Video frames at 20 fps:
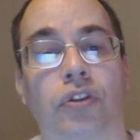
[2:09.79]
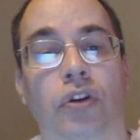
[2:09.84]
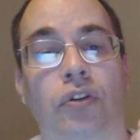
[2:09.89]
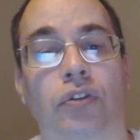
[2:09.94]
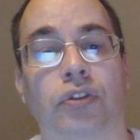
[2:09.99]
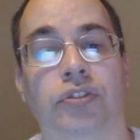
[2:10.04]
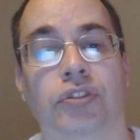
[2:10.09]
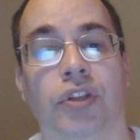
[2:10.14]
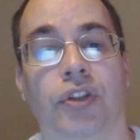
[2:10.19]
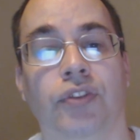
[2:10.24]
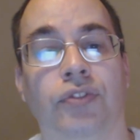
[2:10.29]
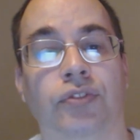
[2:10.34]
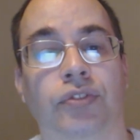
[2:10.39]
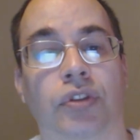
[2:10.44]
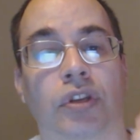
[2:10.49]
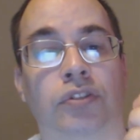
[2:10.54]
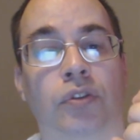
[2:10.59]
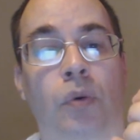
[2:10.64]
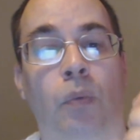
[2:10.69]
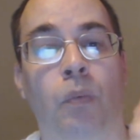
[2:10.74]

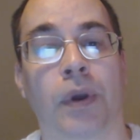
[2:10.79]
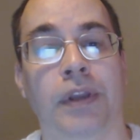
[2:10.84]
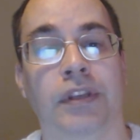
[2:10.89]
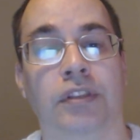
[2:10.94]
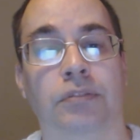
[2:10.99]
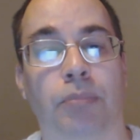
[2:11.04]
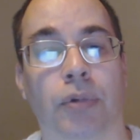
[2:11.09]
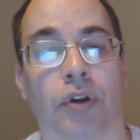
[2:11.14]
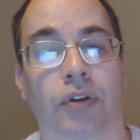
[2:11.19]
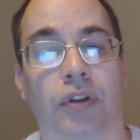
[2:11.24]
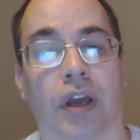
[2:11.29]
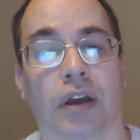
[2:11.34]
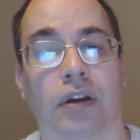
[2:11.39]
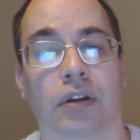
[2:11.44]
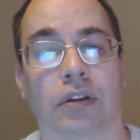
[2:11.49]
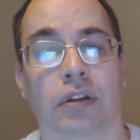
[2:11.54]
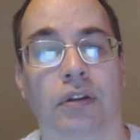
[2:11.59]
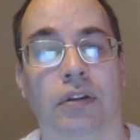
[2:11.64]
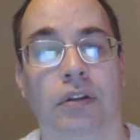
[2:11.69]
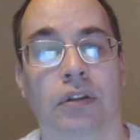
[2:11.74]
toxins as a waste
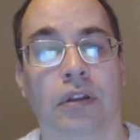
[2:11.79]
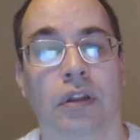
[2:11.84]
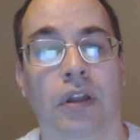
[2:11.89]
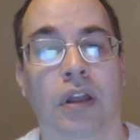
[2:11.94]
product.